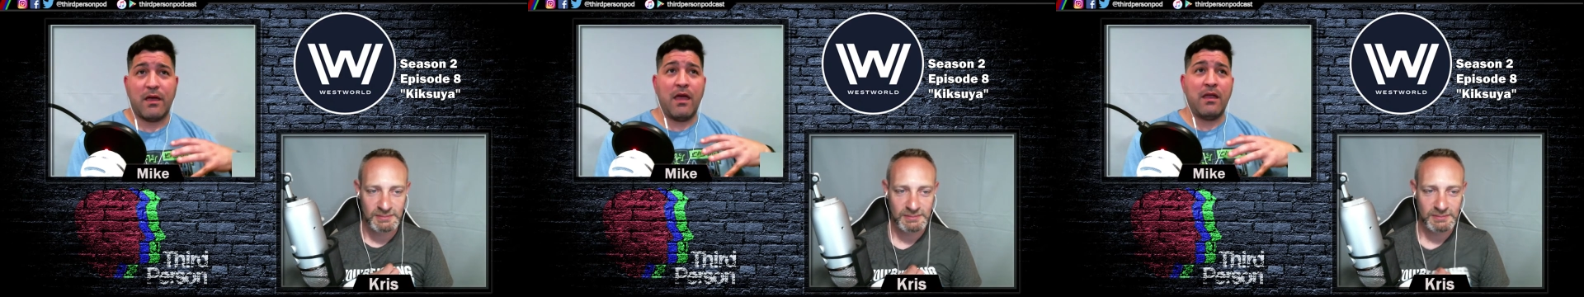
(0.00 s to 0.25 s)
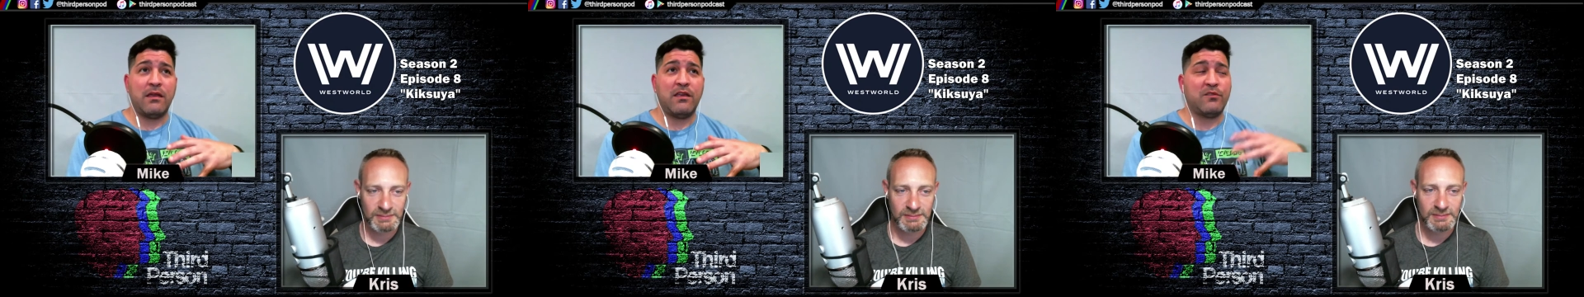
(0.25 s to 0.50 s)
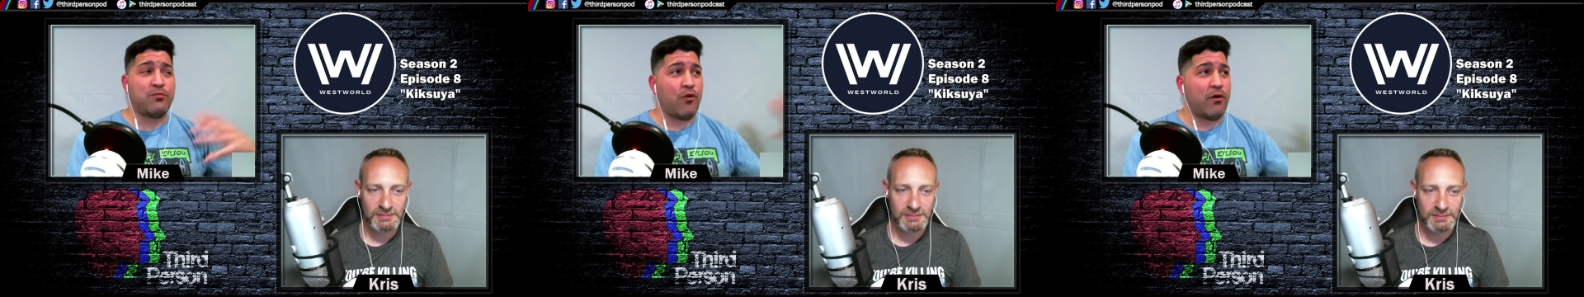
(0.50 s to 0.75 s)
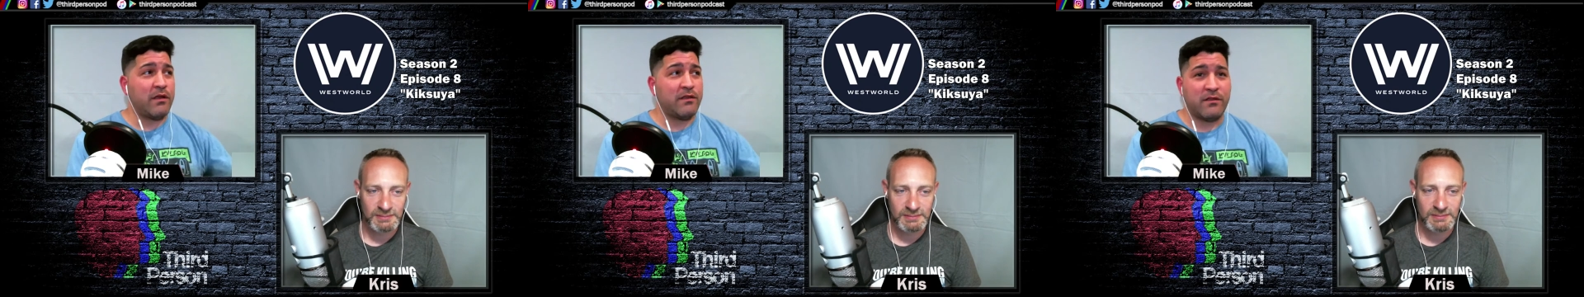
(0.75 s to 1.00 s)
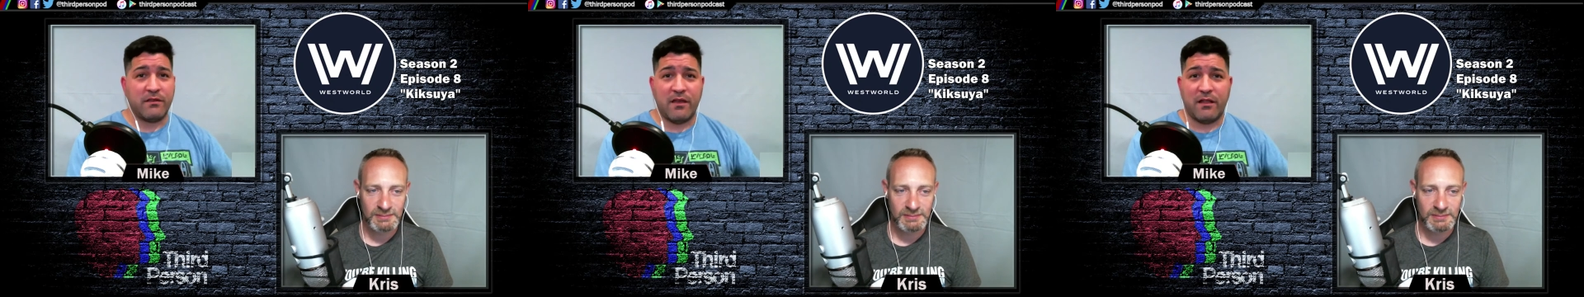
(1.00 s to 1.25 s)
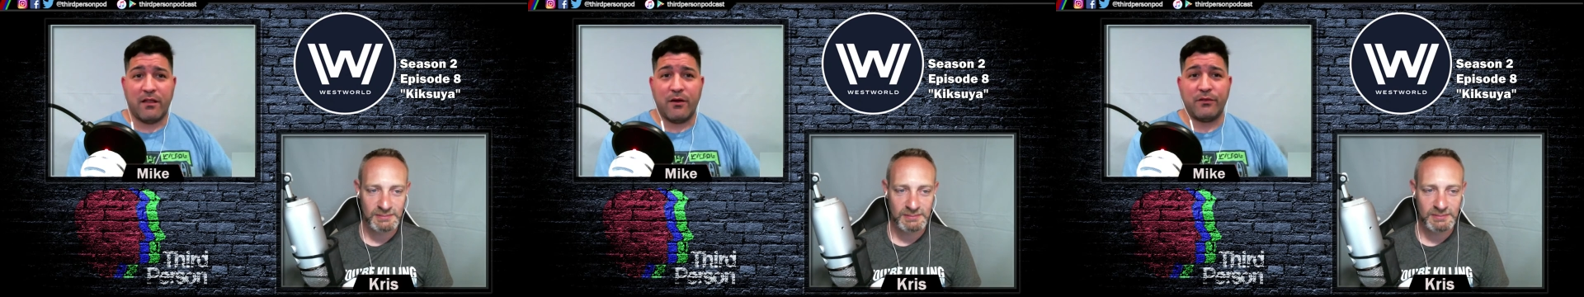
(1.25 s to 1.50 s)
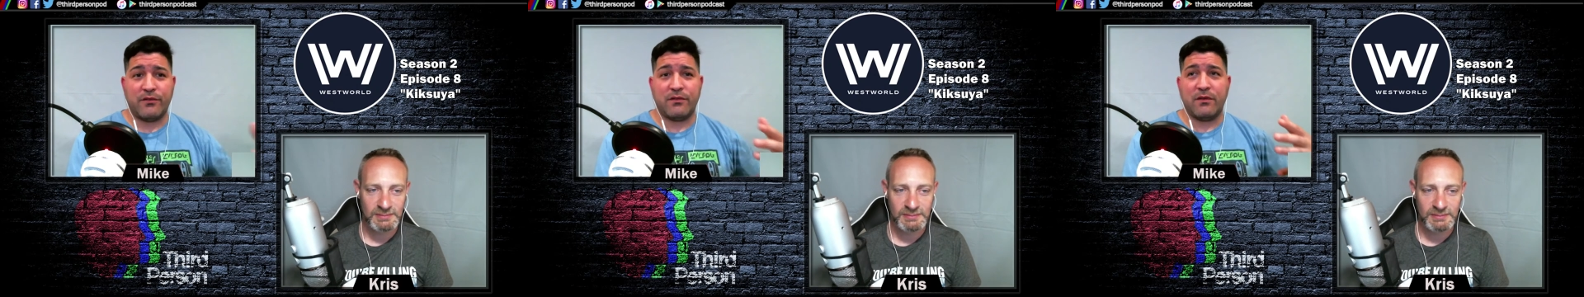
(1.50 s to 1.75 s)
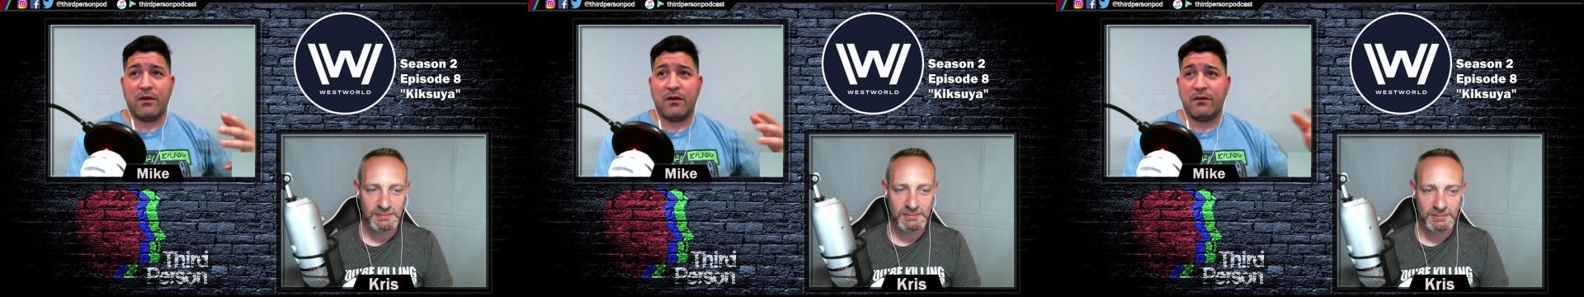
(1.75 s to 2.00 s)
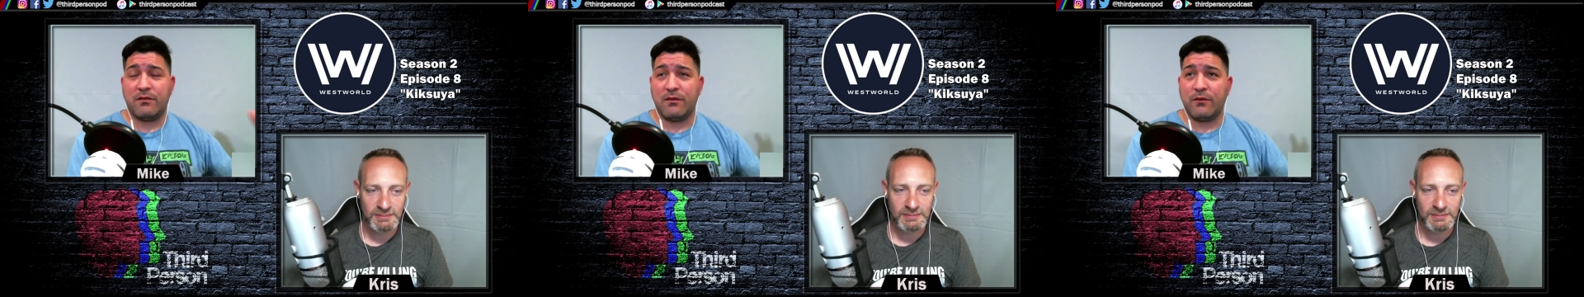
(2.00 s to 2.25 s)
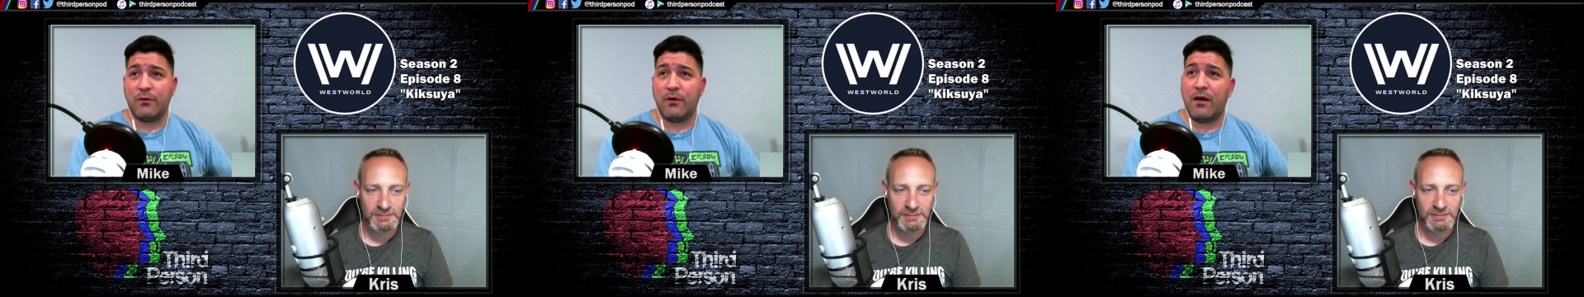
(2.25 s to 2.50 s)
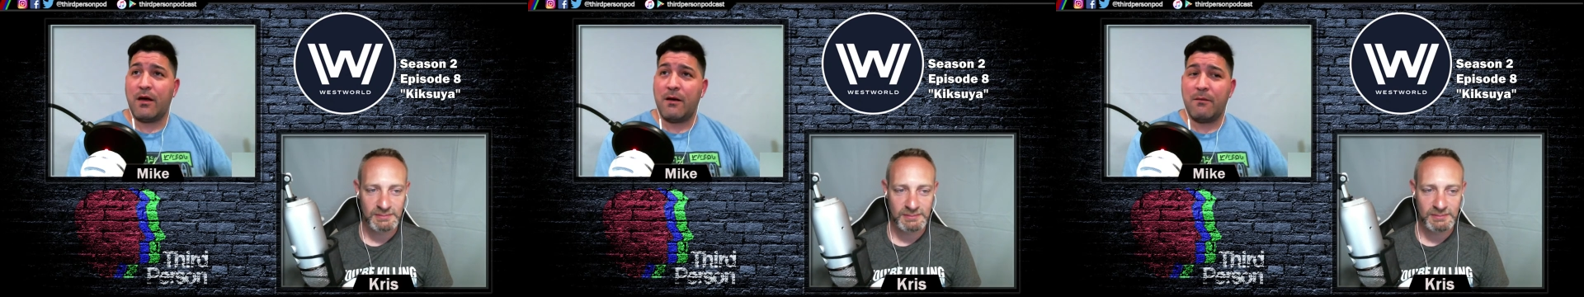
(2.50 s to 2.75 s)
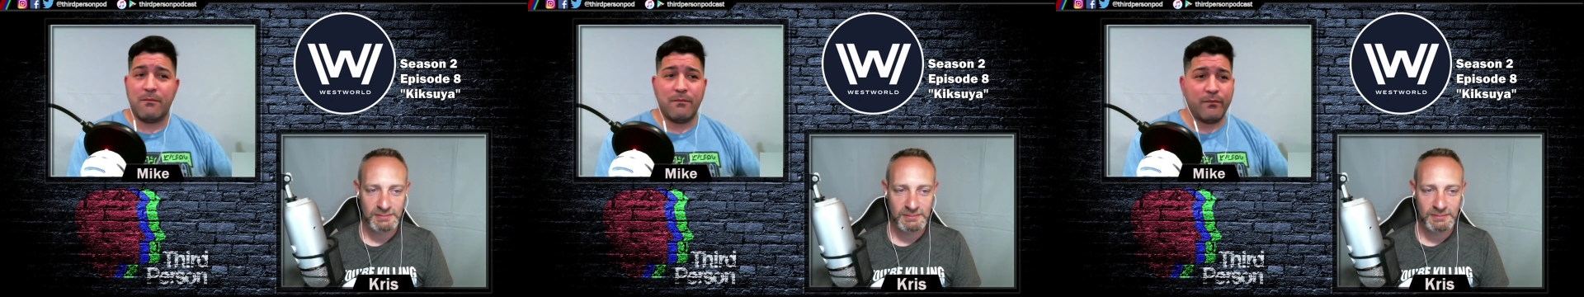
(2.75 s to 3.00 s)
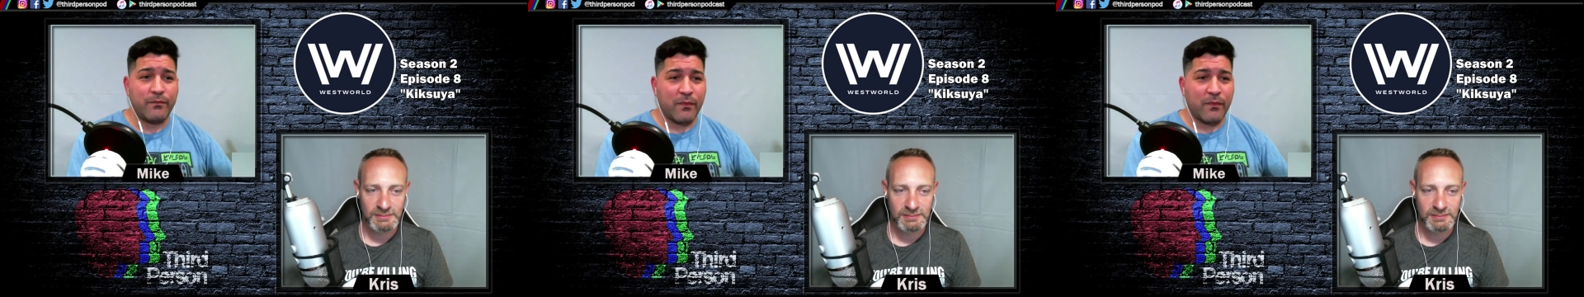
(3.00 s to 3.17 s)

Speaker 1: and he's brought into Delos into um